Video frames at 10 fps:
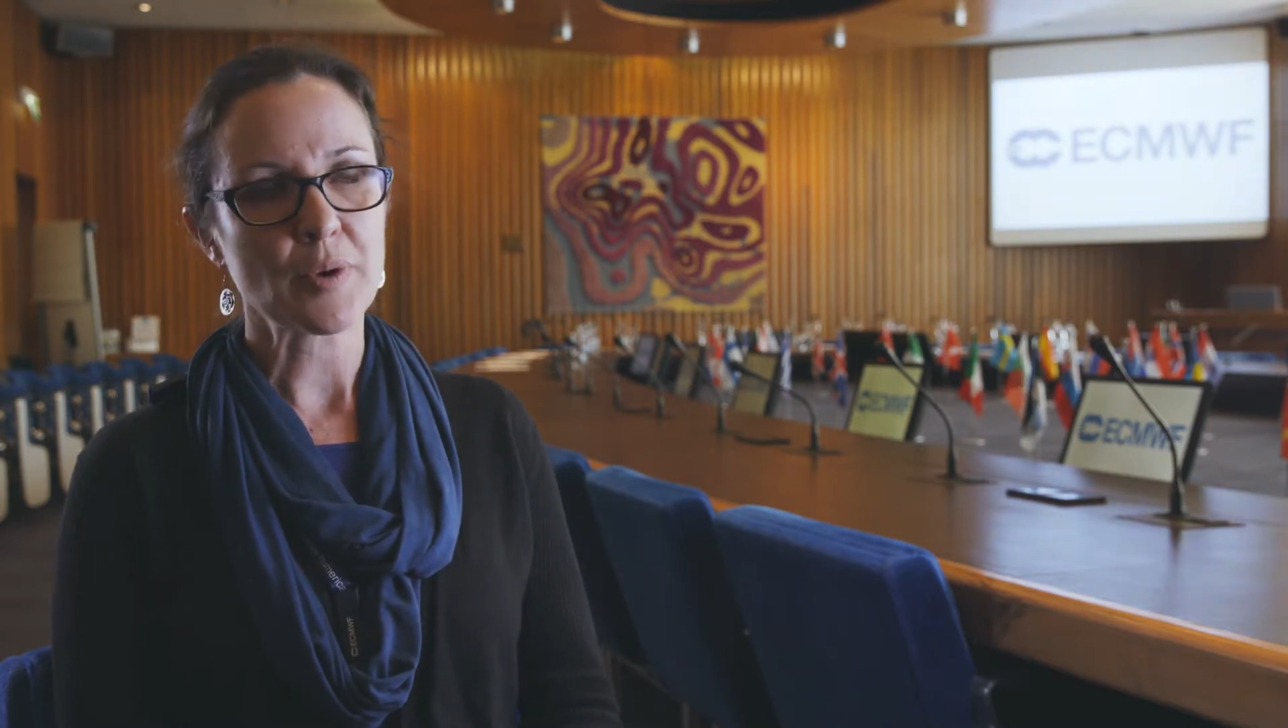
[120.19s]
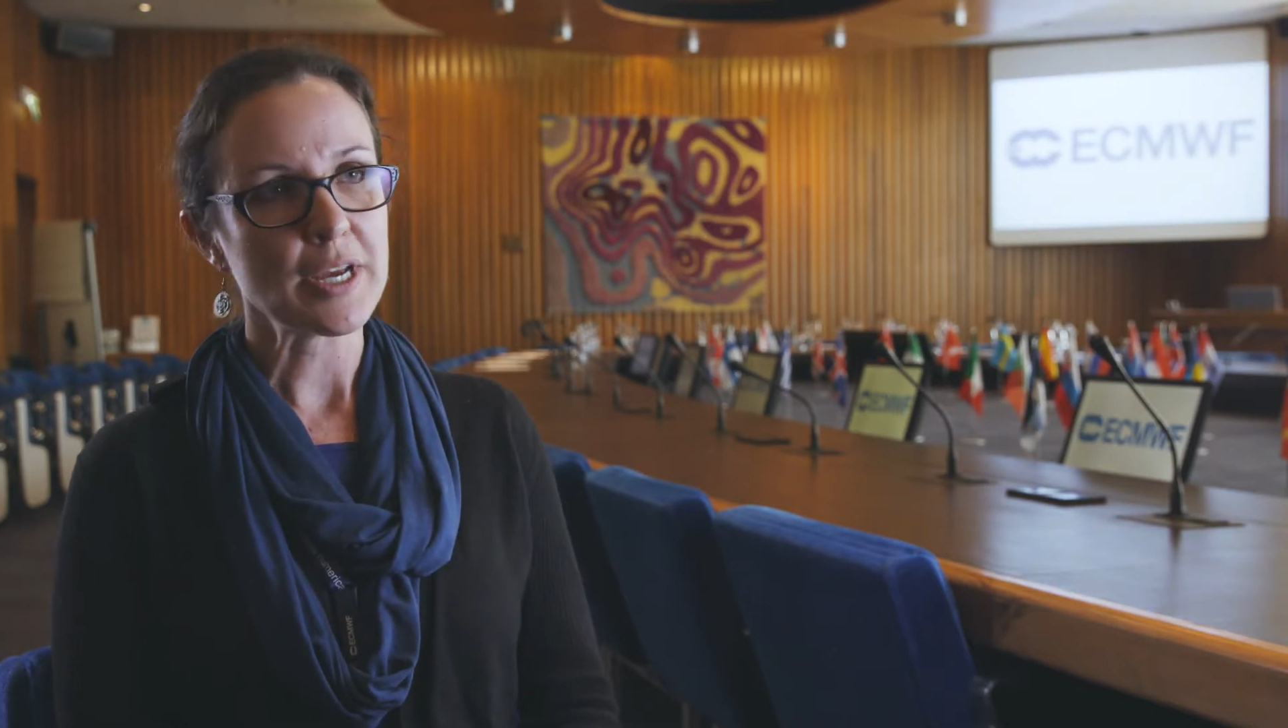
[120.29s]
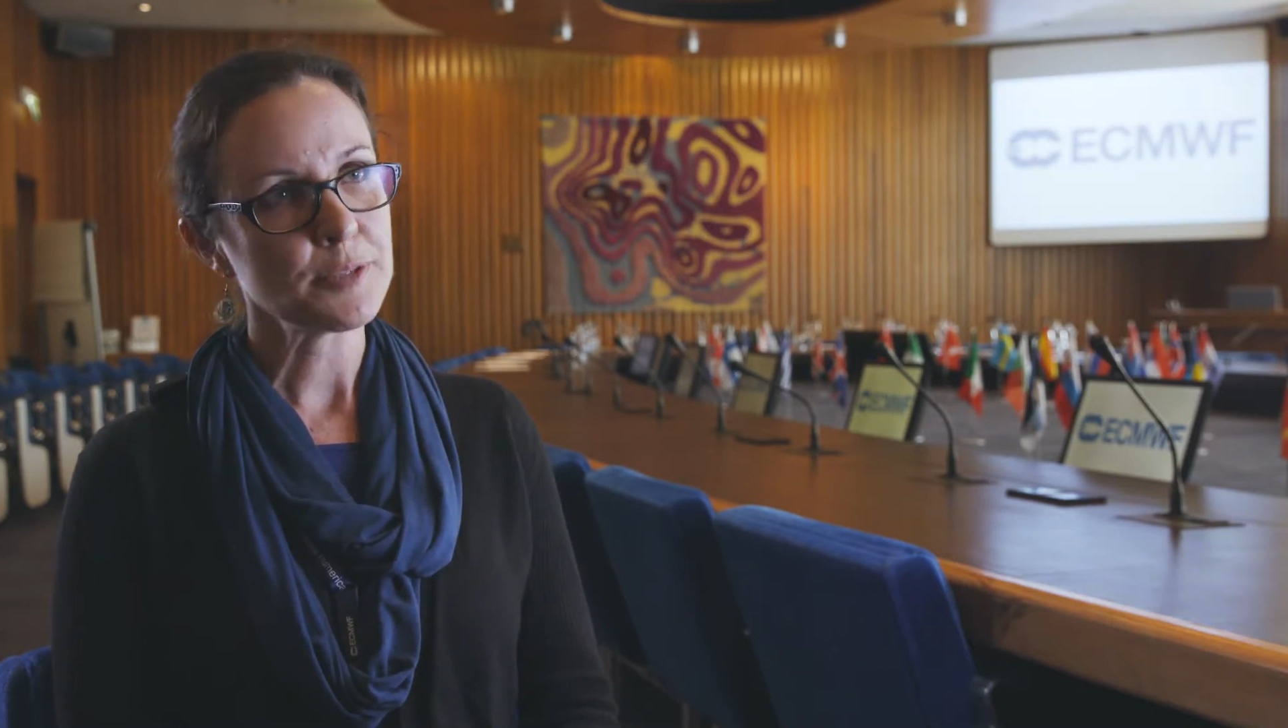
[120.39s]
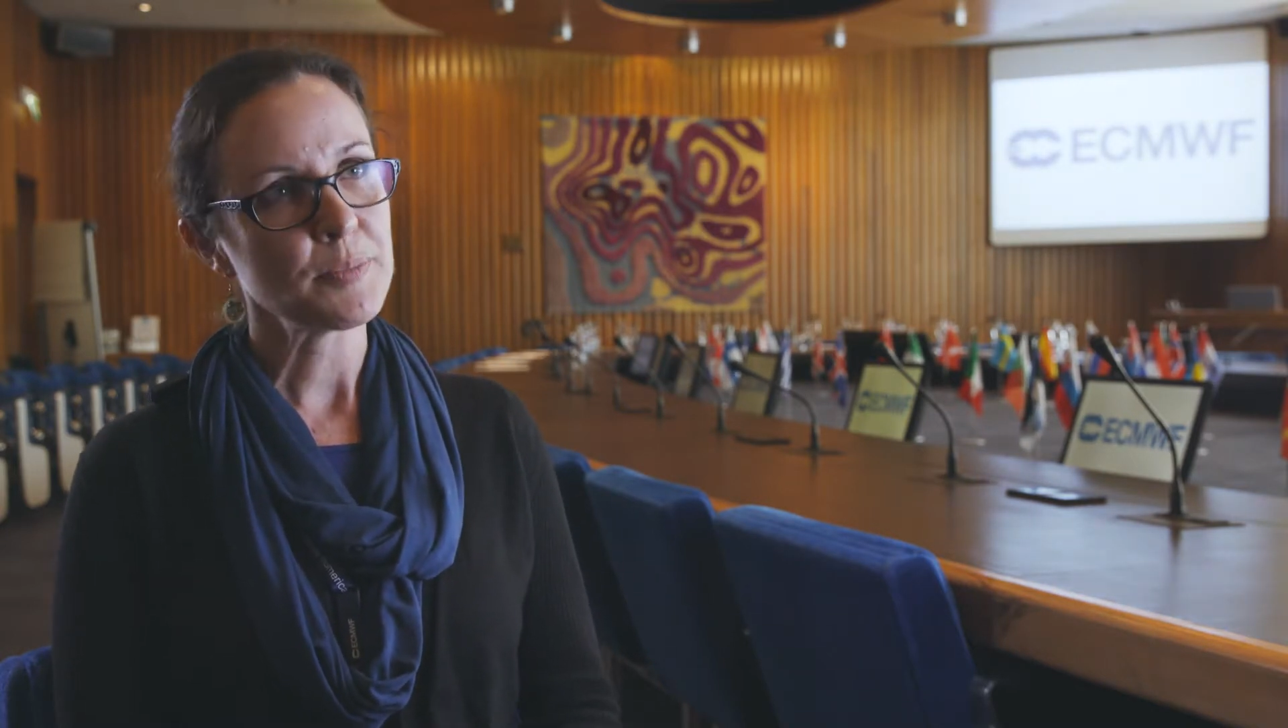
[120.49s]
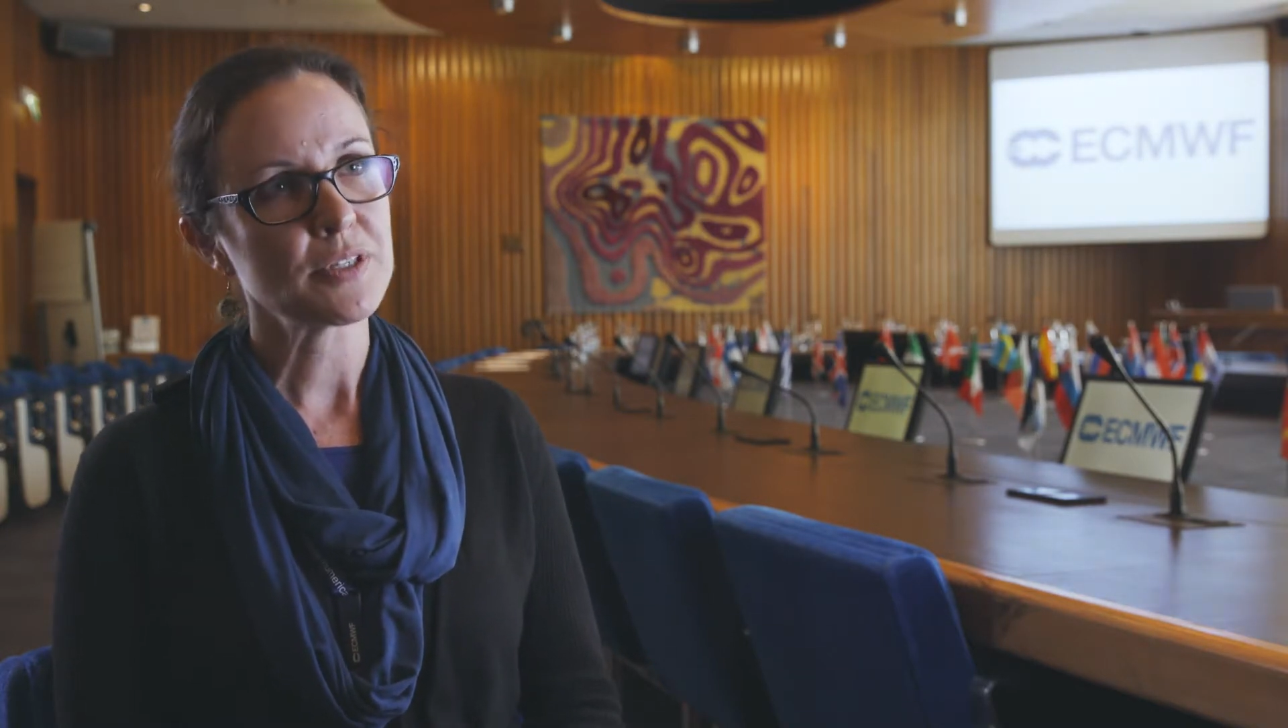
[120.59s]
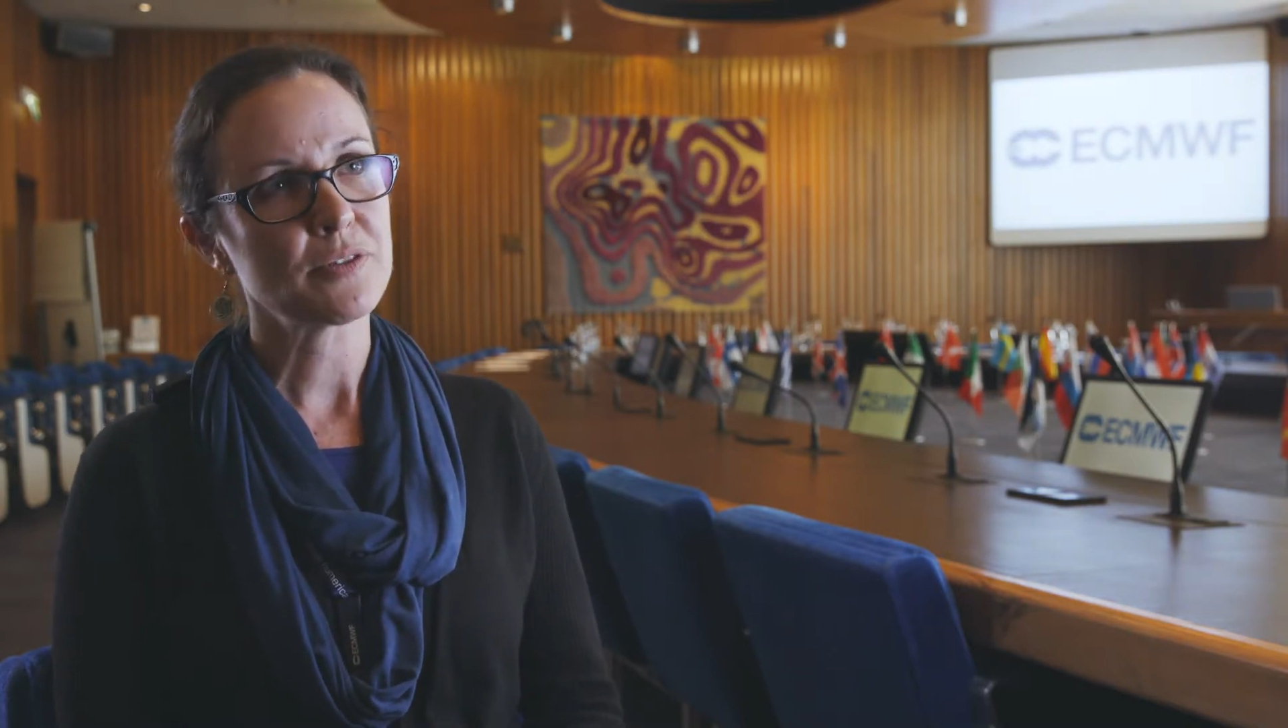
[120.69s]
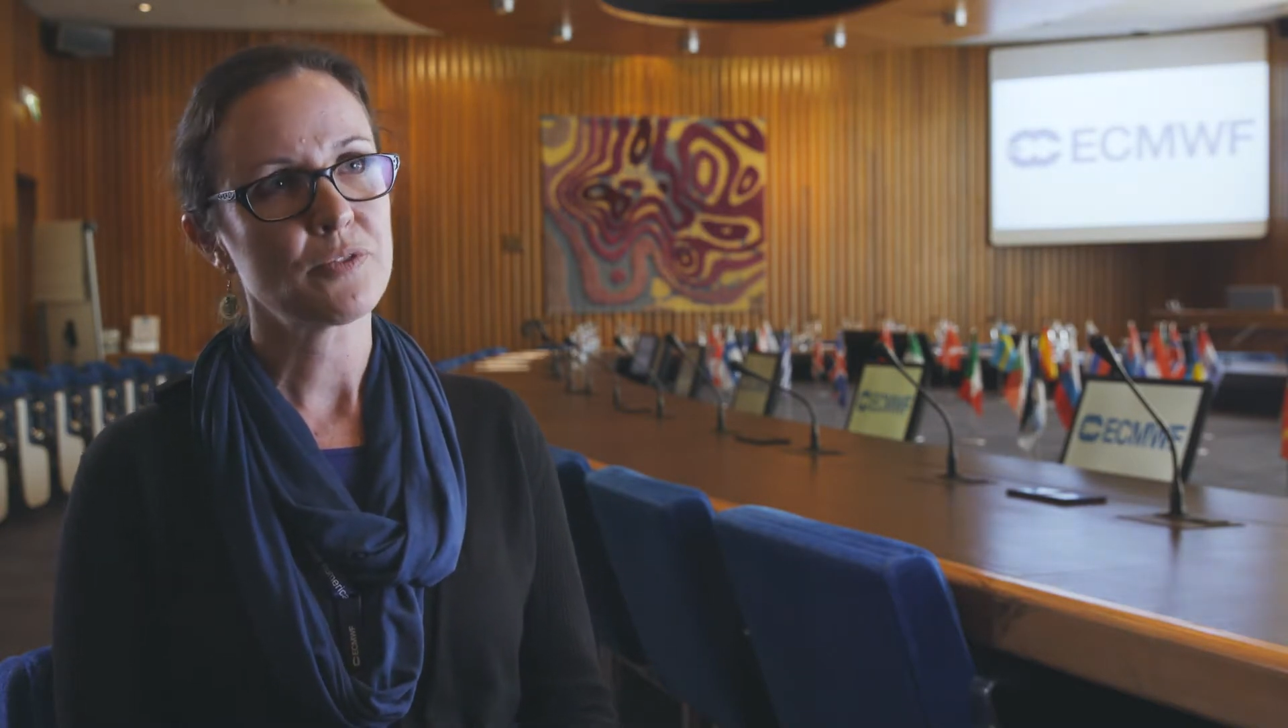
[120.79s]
or aspects